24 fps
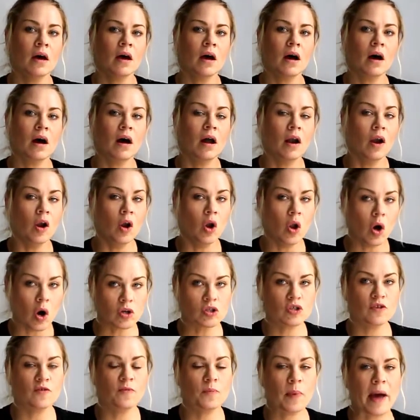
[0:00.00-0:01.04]
a
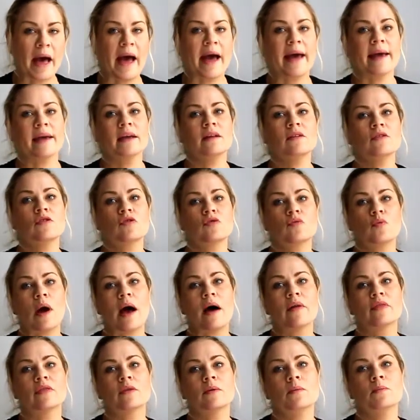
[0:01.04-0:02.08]
lot of pain
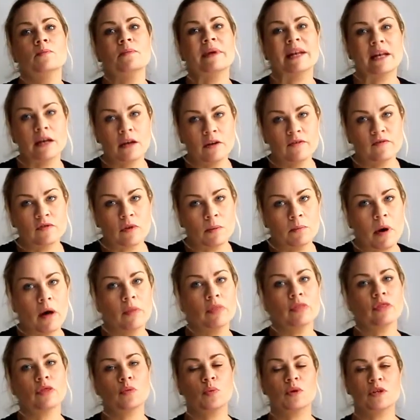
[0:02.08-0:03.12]
throughout the middle of the
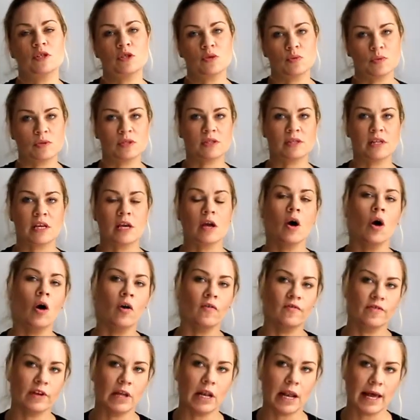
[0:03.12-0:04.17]
month, which was the
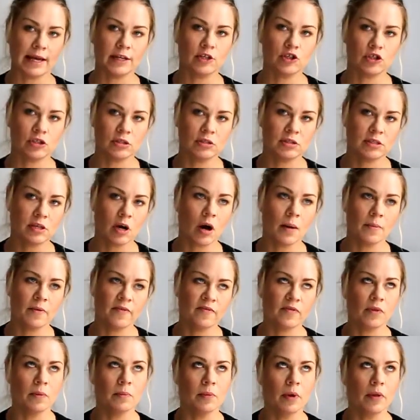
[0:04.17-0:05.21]
ovulation time
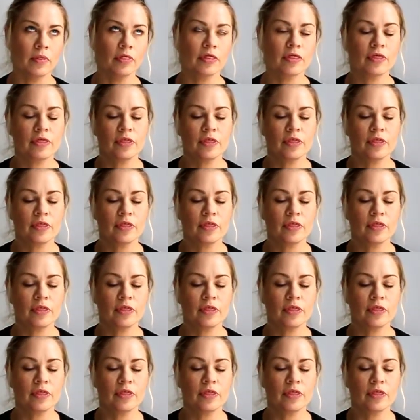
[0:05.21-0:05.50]
of the month,